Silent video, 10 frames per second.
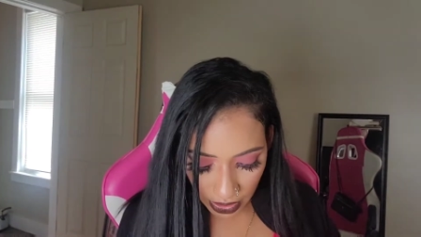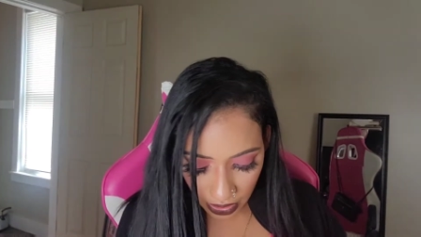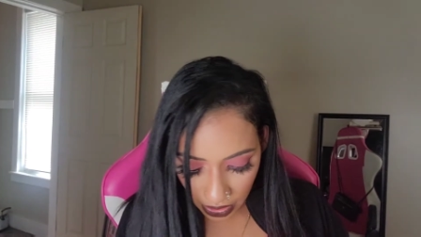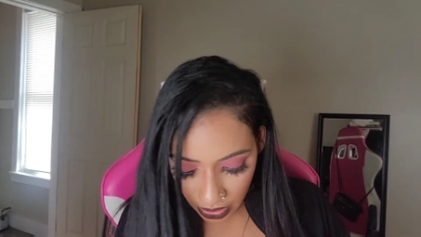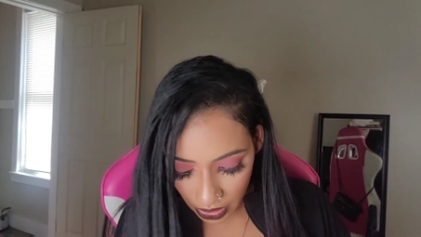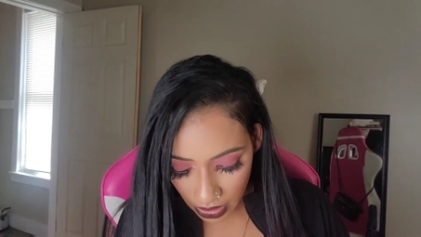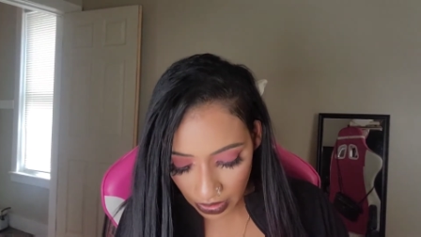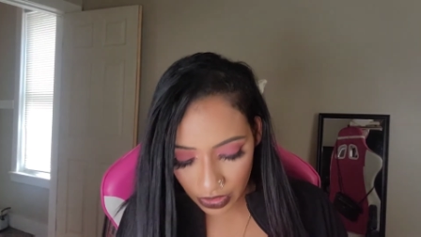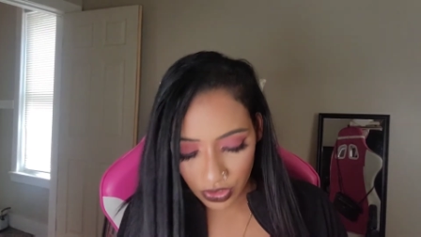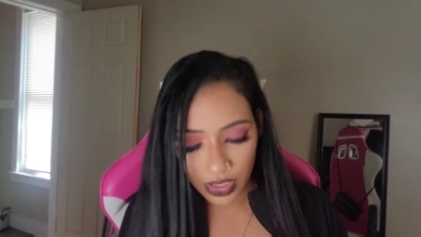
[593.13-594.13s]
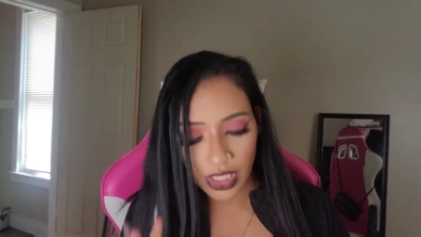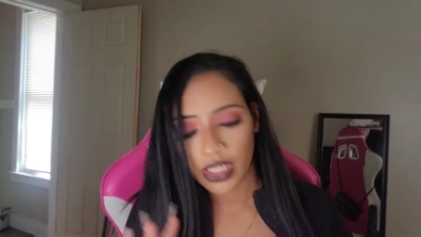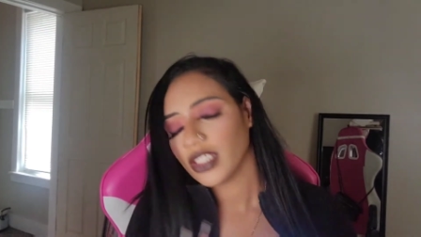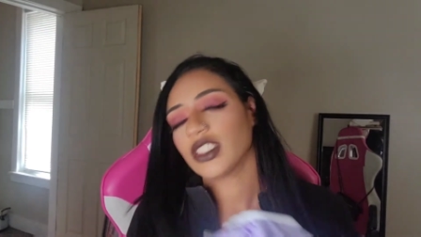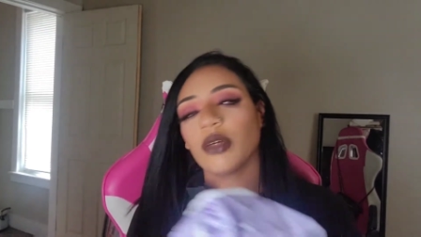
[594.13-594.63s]
And then I just
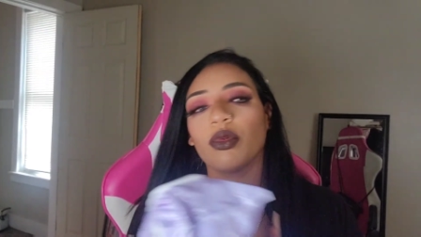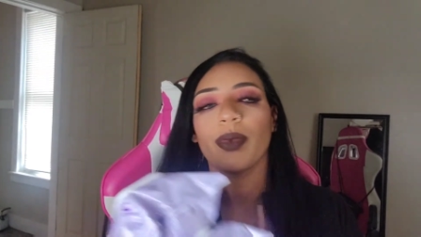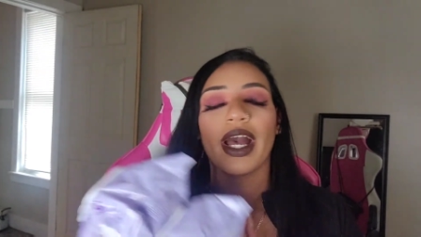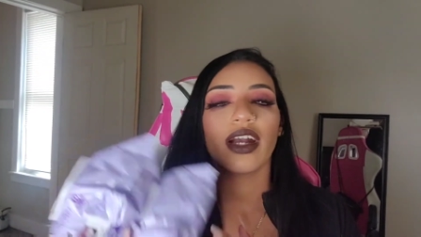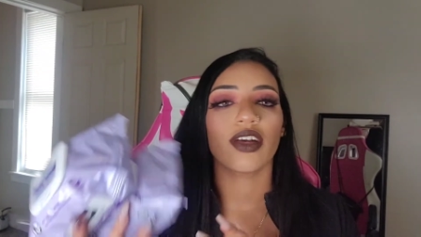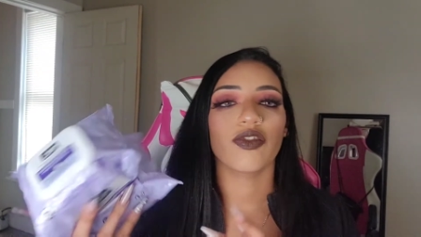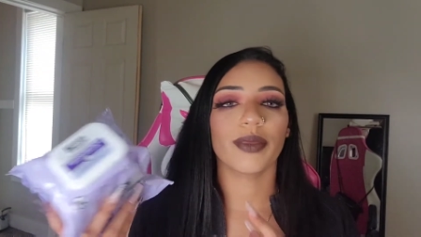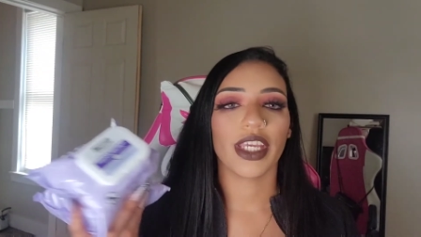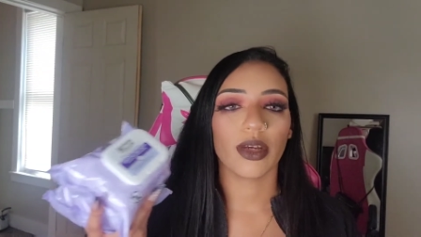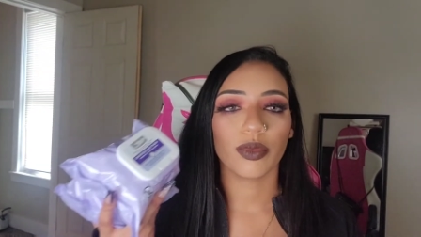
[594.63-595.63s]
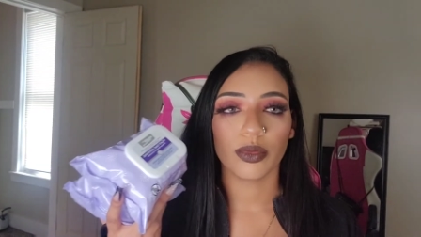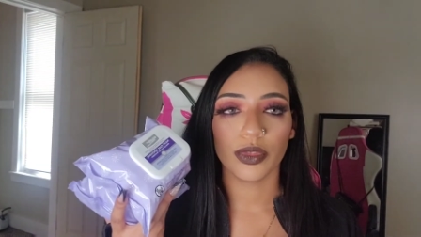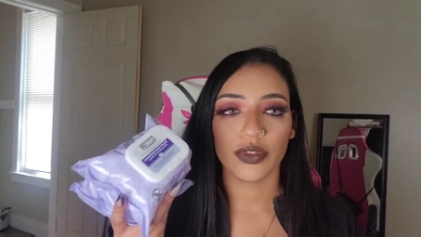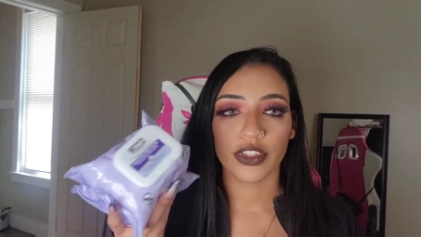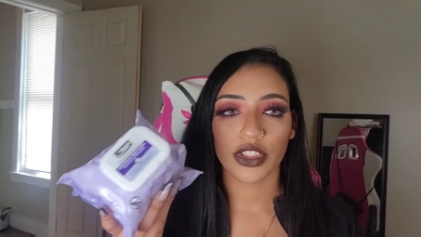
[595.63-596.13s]
got a double pack of makeup
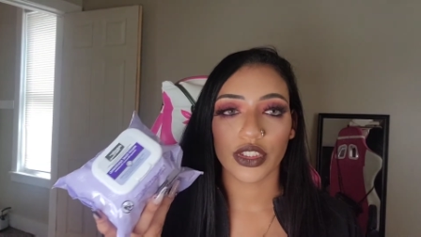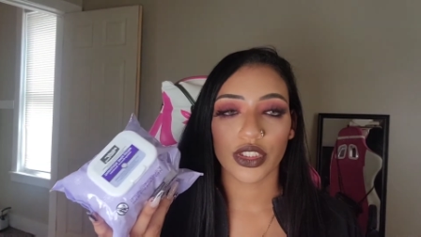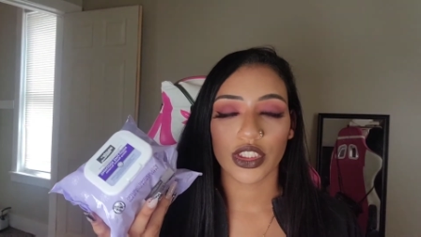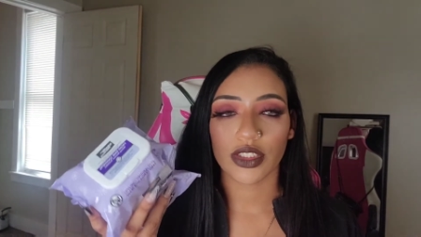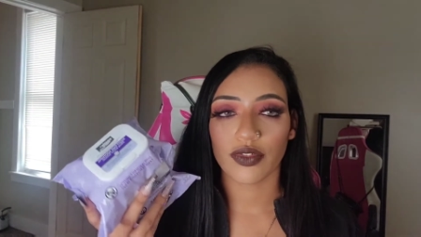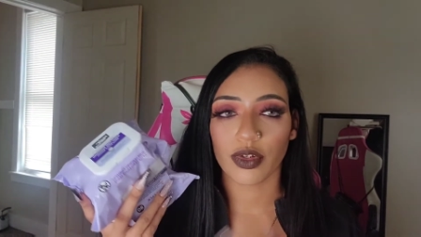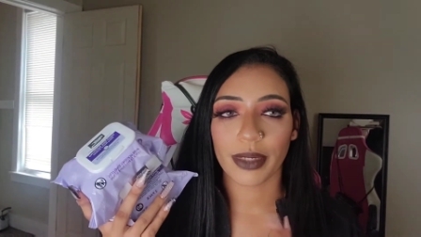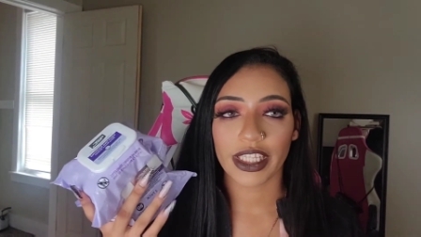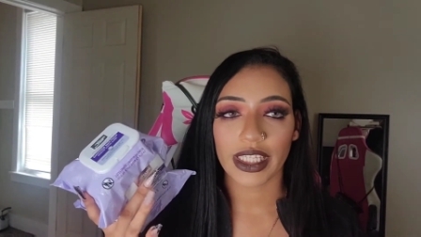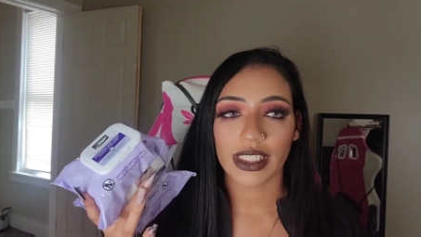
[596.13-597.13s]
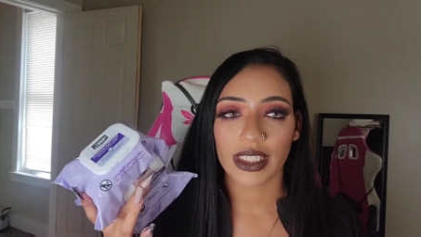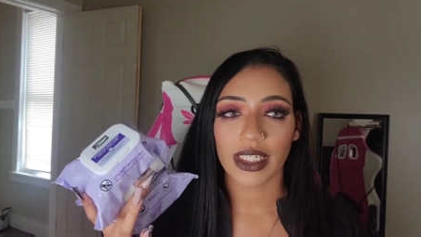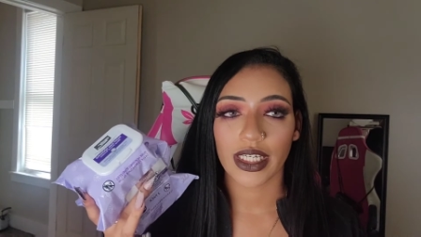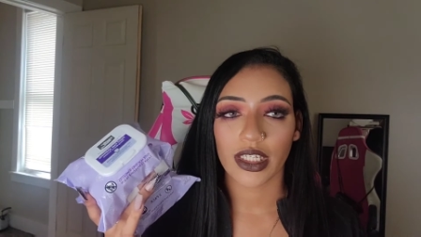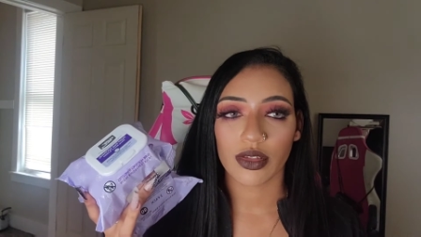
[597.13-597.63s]
removers for my lazy
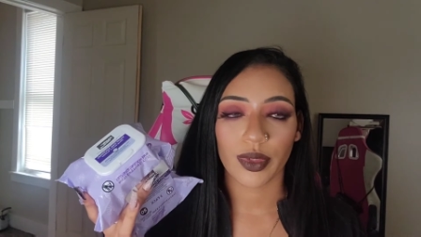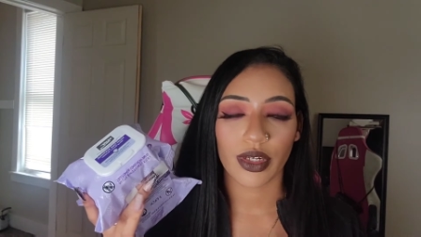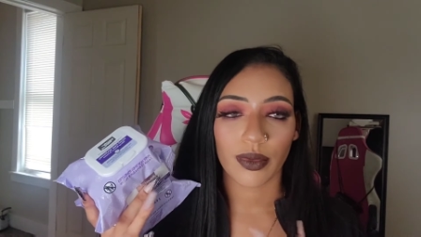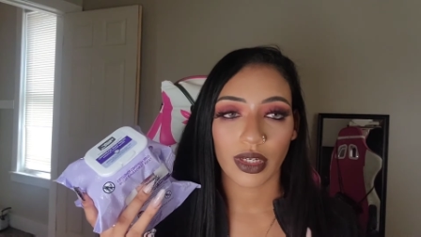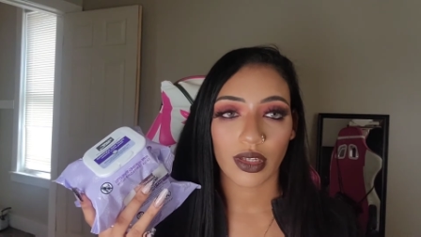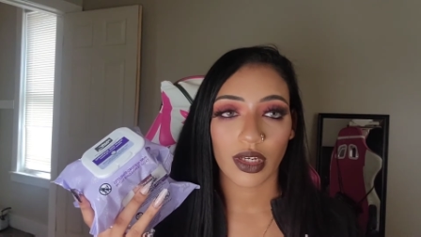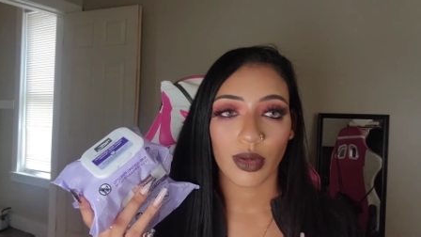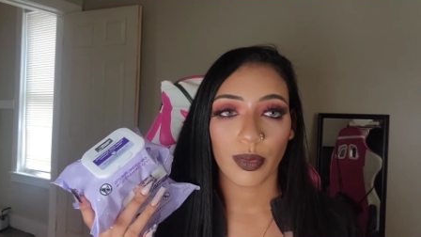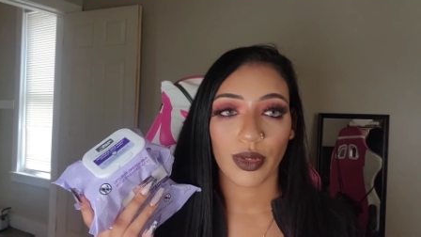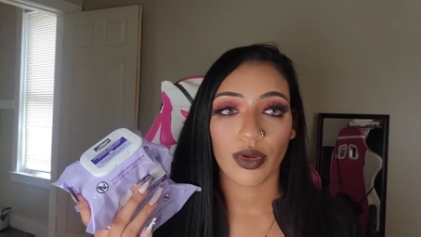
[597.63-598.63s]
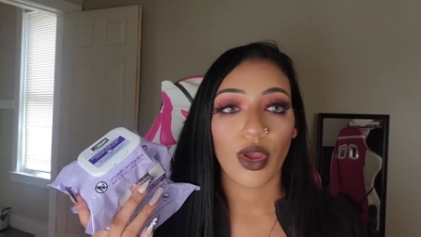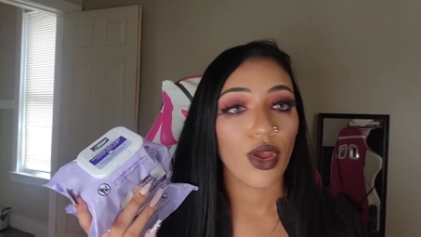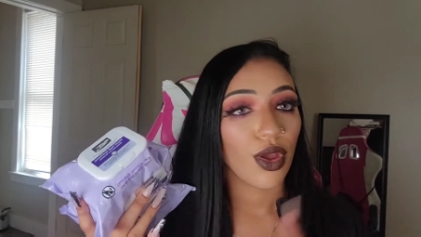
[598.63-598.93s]
nights where I don't want to get up and